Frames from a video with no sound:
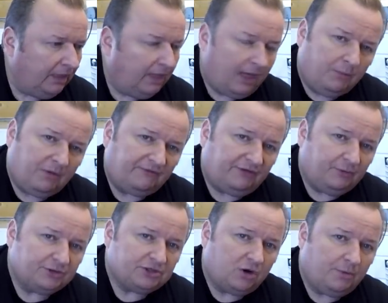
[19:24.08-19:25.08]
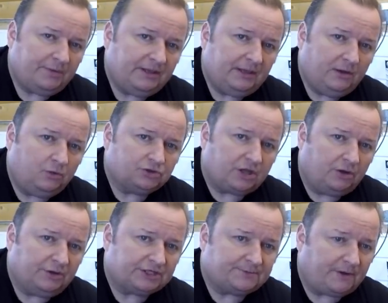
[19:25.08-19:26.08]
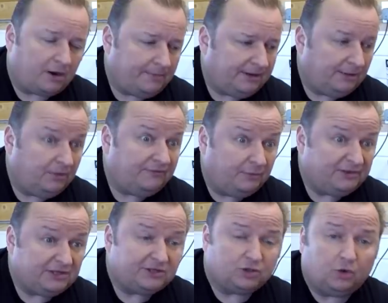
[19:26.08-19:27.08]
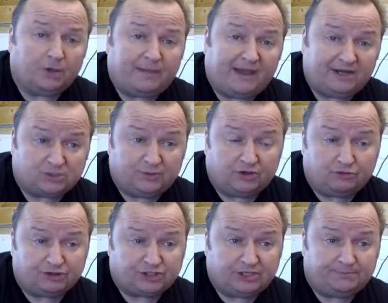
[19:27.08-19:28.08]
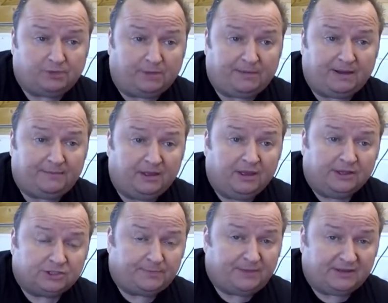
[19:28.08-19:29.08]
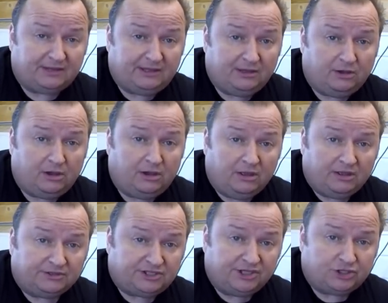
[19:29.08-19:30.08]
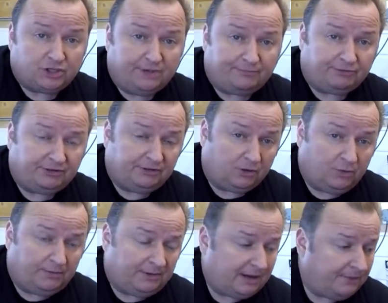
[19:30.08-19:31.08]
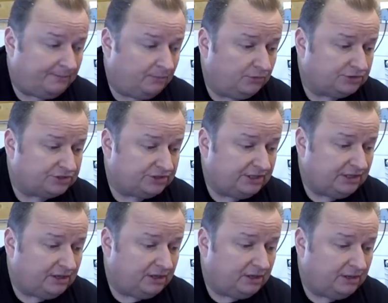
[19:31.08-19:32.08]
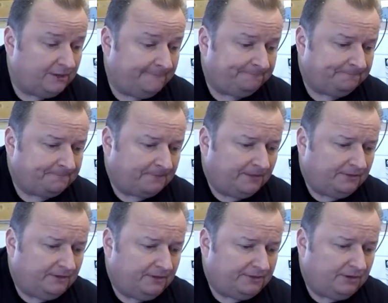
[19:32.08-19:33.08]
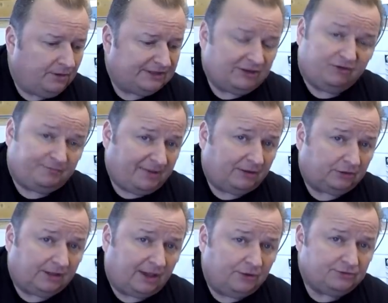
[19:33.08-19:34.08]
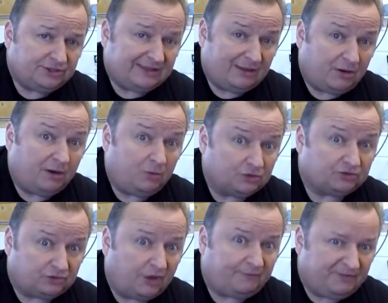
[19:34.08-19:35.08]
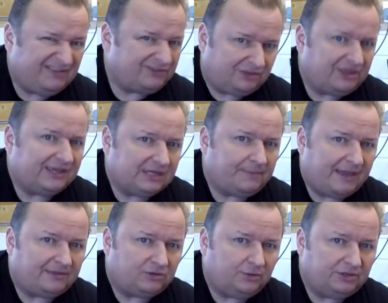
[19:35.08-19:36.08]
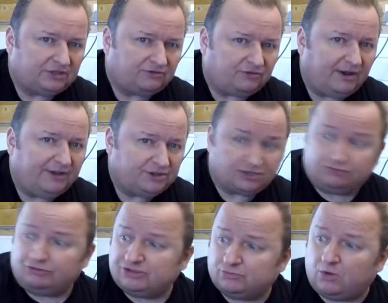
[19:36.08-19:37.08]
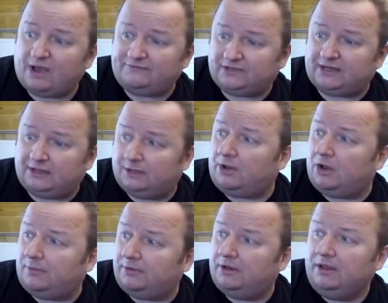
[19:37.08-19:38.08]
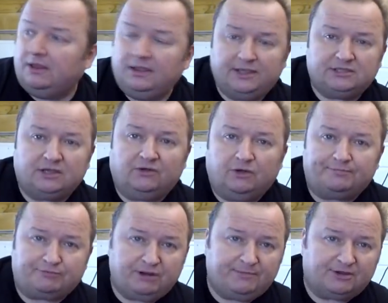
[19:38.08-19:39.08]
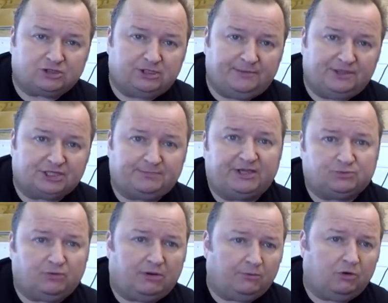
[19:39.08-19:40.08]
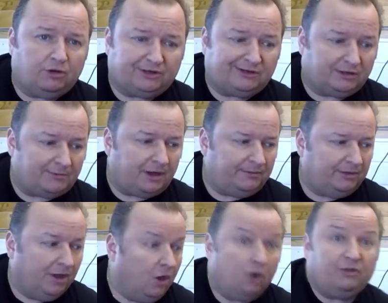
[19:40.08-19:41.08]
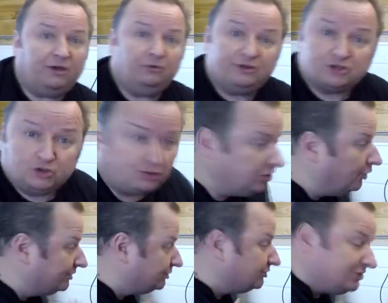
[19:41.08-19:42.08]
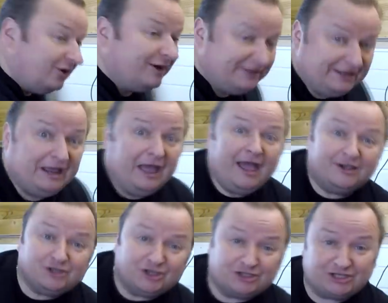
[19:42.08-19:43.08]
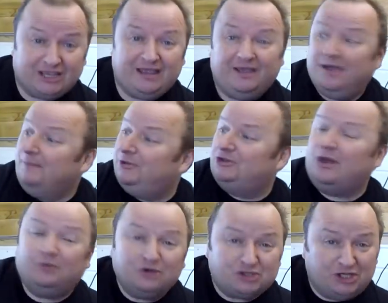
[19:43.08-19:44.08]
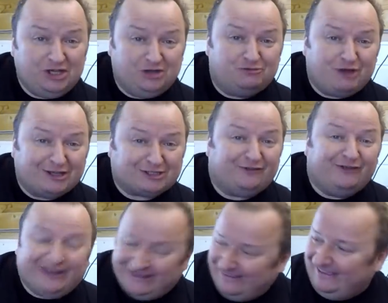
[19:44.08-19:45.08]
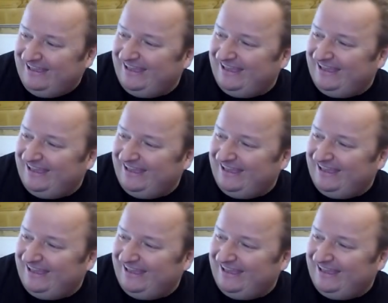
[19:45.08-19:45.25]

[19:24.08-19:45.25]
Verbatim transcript: And one thing which I'll be also experimenting with, and we did talk about this when Chris did pop up to pick the t-shirt printing equipment up, was the idea of powder coating. Now I've been thinking about doing this for ages, and the reason why I haven't done it at the moment is that I've got pretty much limited space where I'm working at the moment, although this looks nice and tidy as you can see, but you don't want to see the rest of it.